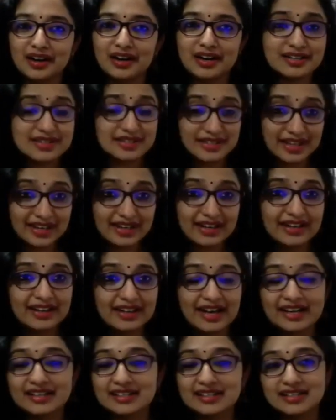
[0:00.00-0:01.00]
a skill
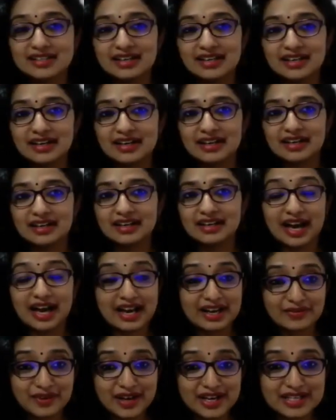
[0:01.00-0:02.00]
that
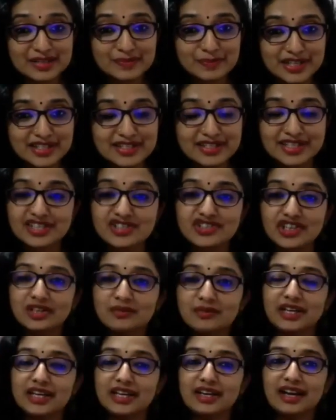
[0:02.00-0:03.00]
life has been
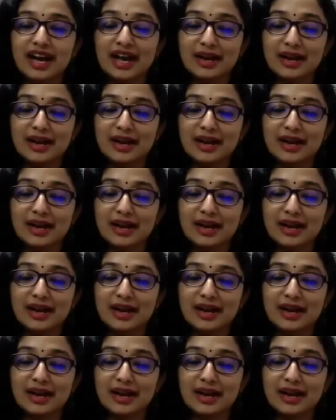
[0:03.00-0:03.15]
teaching me